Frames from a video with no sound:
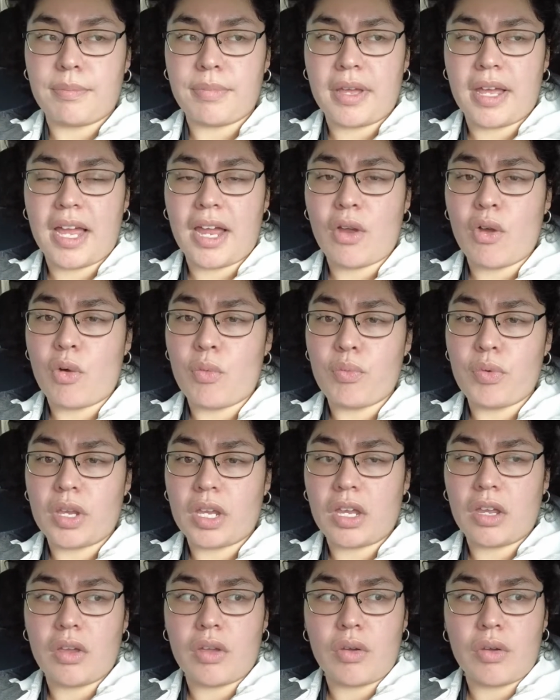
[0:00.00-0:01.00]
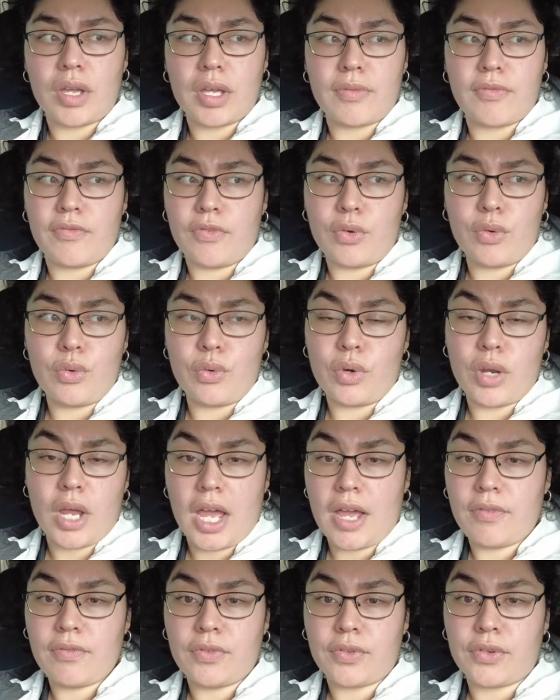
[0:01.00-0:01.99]
But I hope we can go get food
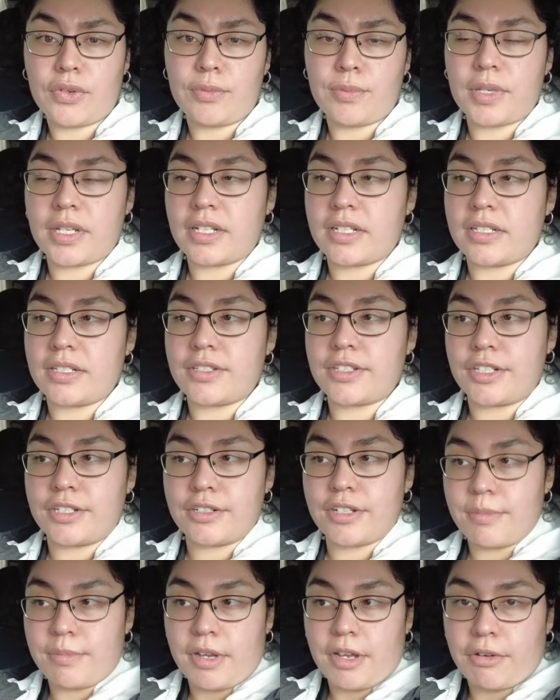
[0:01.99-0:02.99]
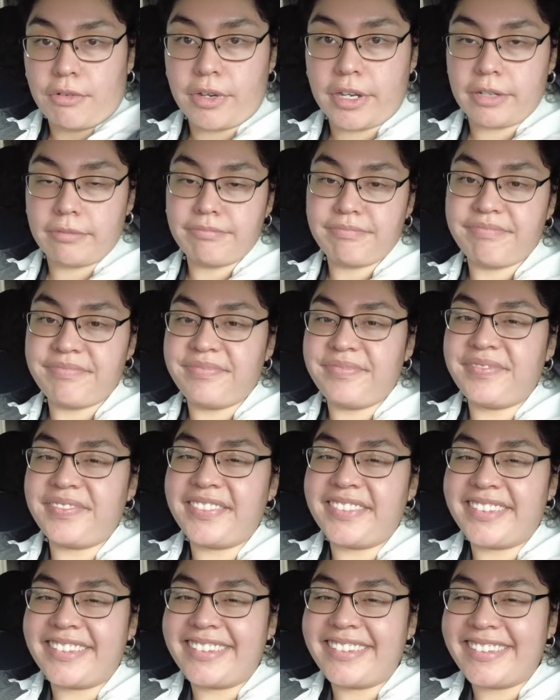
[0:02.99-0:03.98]
after, because you know I'm hungry.
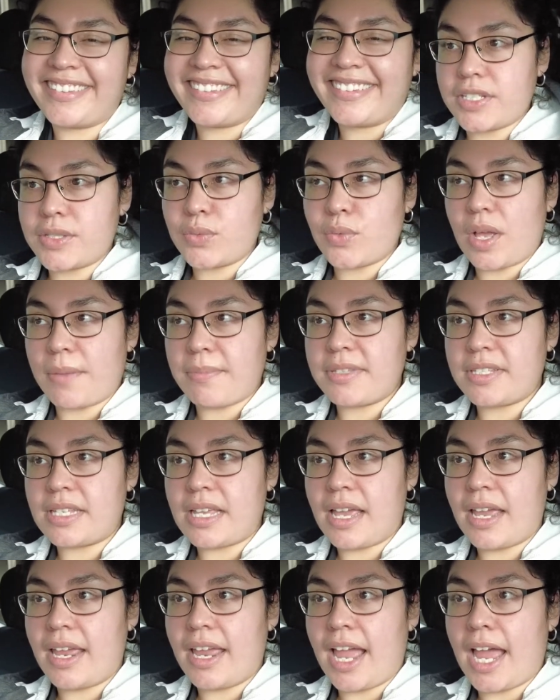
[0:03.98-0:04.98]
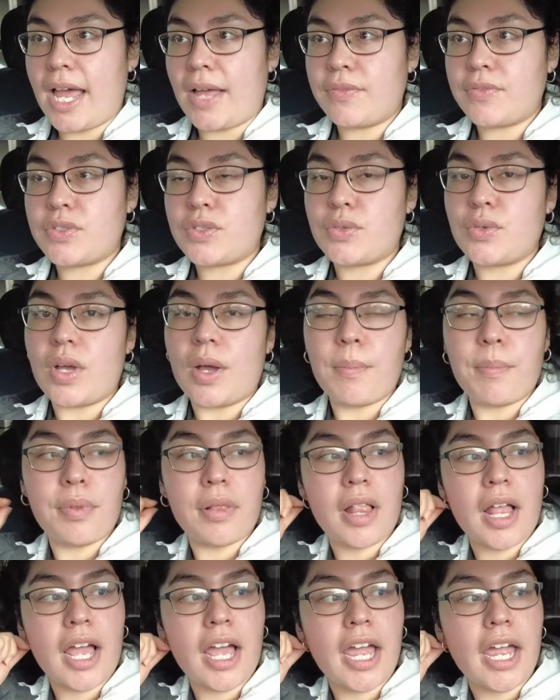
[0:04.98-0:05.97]
This website, I have to
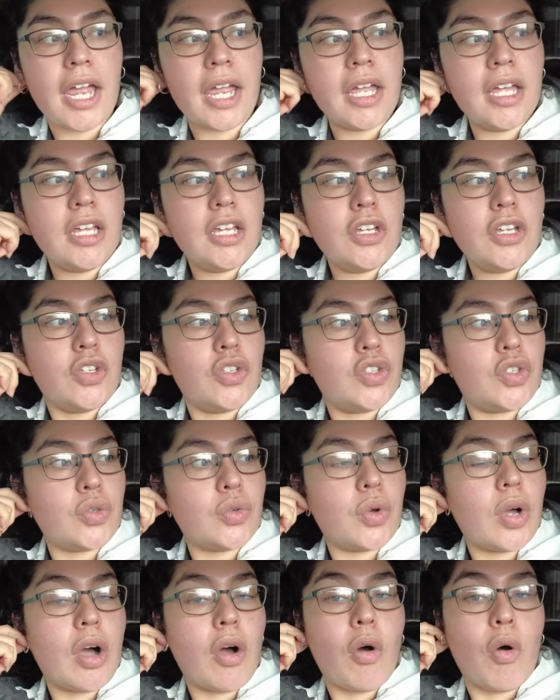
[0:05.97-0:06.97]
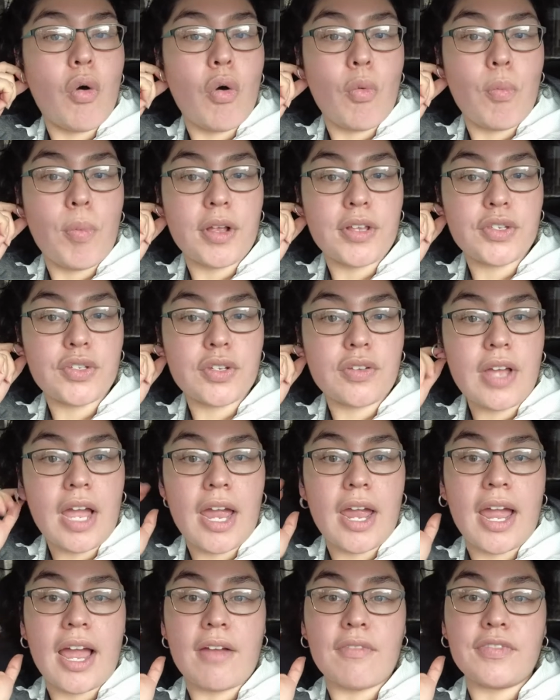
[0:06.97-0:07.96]
apply to a whole bunch of,
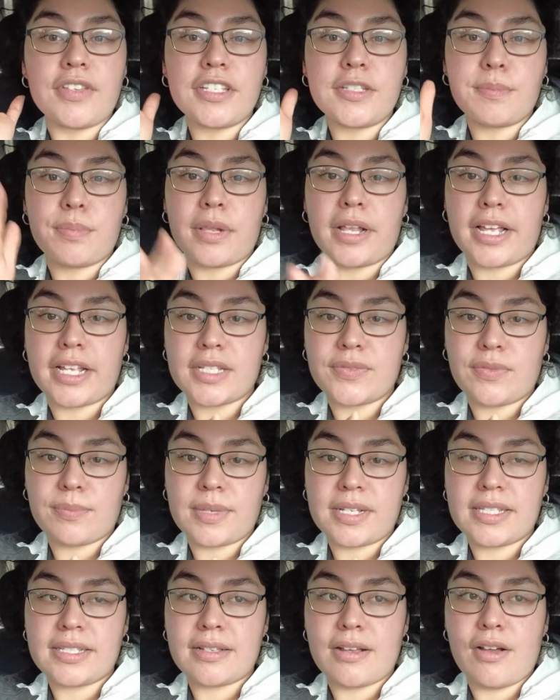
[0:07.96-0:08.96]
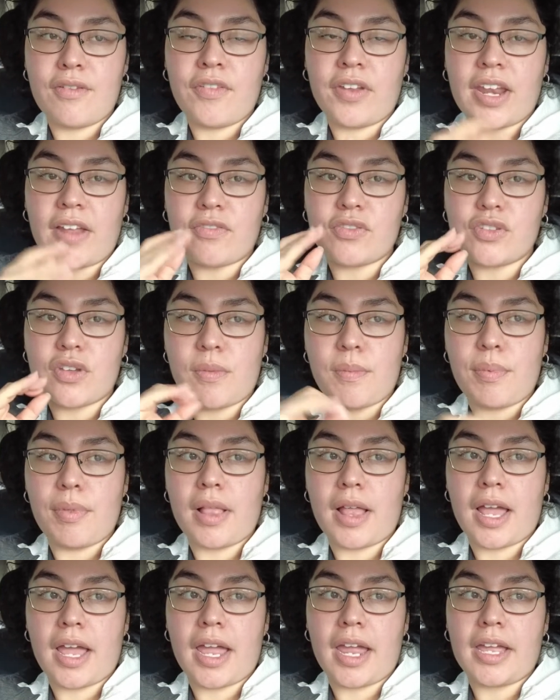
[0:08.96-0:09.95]
I have these plans for myself, and I have to
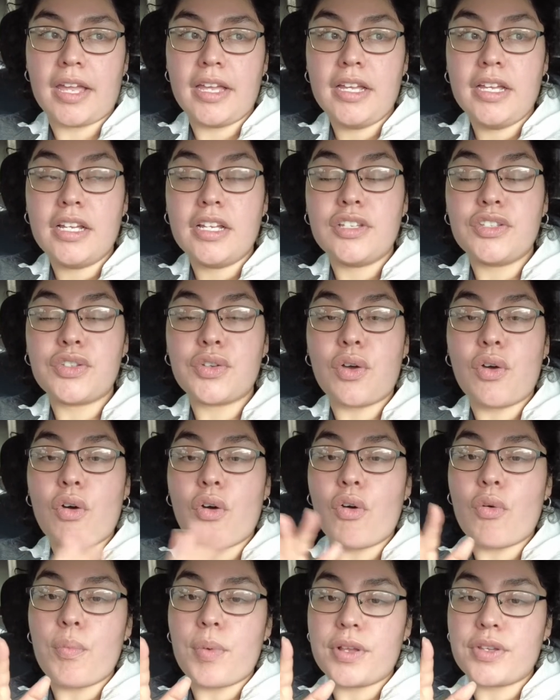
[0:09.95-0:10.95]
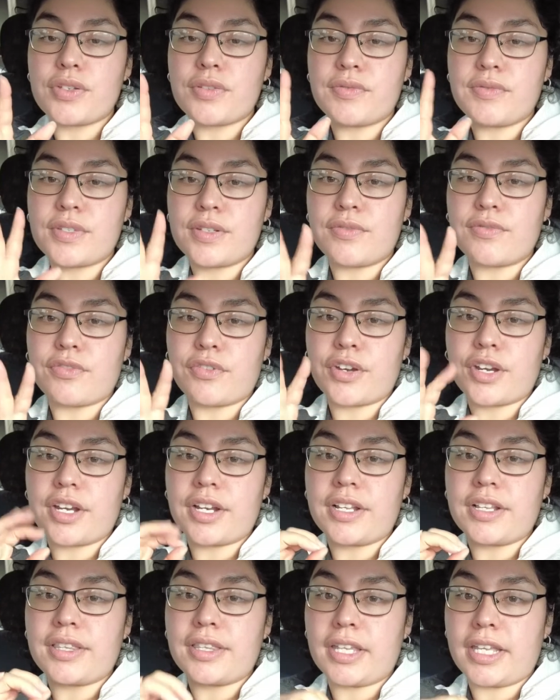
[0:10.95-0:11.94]
apply to a whole bunch of
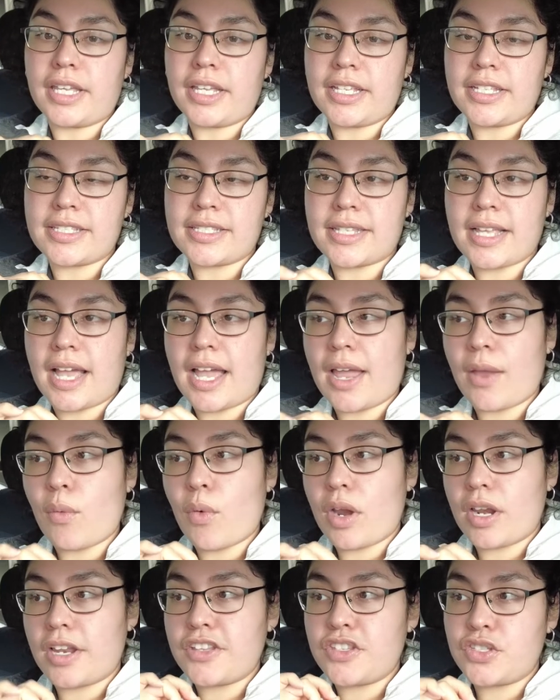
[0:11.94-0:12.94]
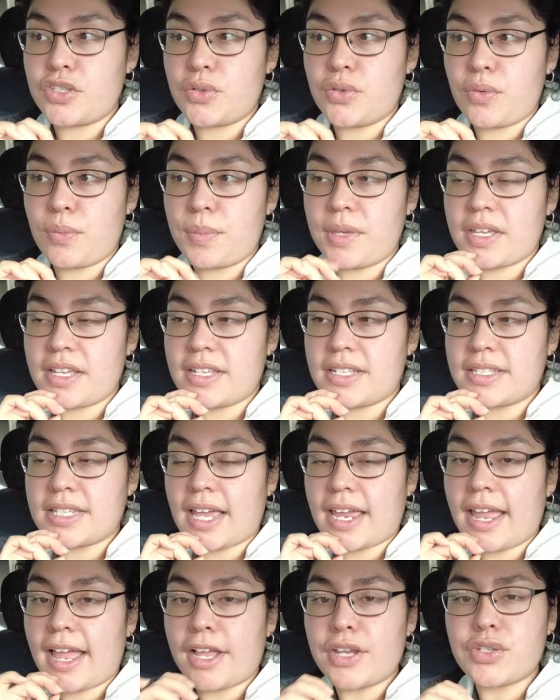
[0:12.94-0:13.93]
different things that I want to do, because
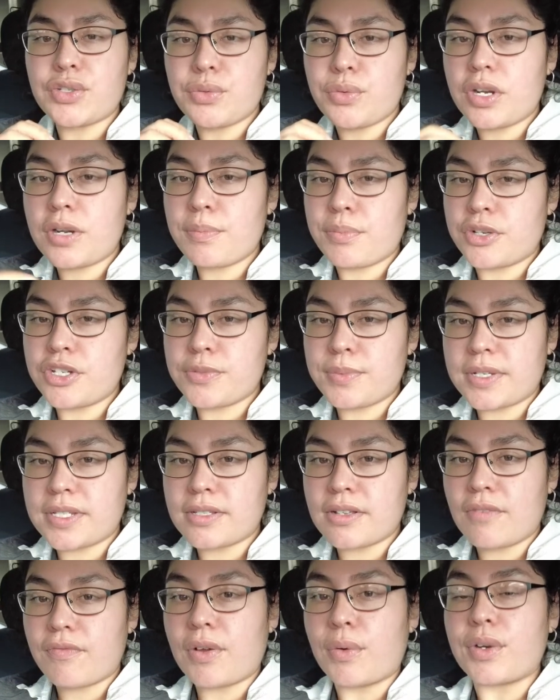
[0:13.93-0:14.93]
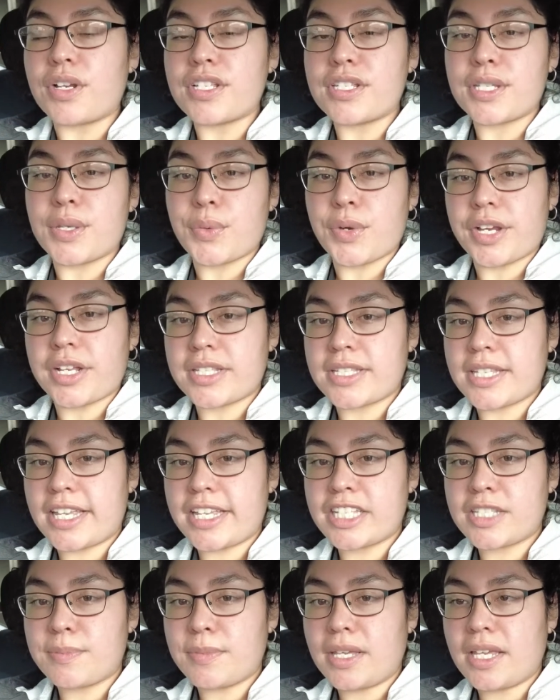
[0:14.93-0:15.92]
I actually want to push myself. I want to see where it
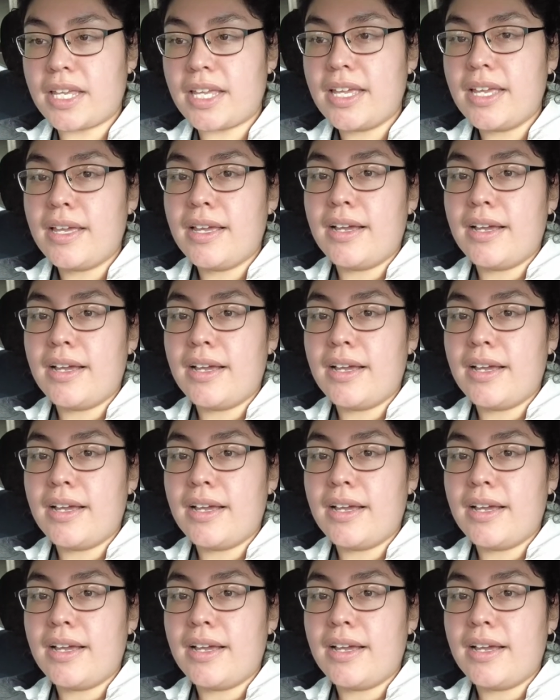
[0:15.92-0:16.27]
takes me.